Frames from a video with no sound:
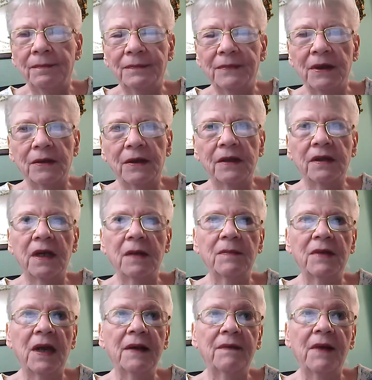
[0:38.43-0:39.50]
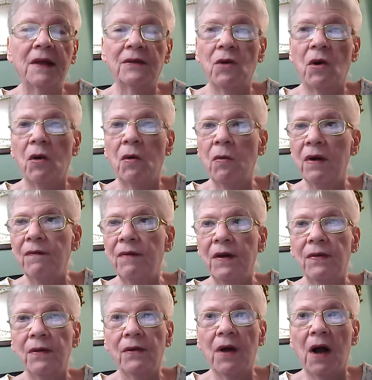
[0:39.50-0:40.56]
because it seems like that's all we've
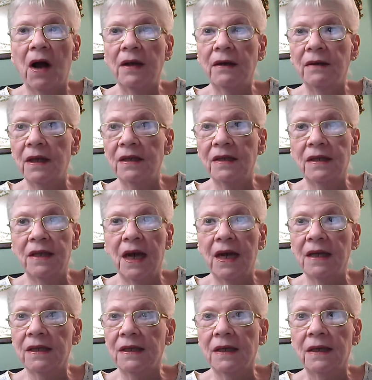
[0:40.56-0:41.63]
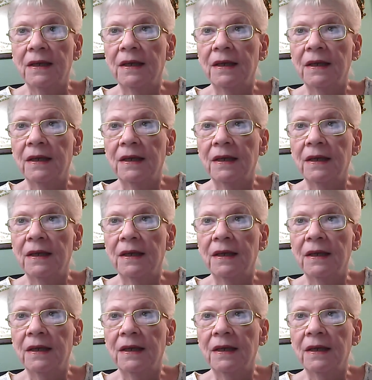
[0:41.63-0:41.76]
either got these days.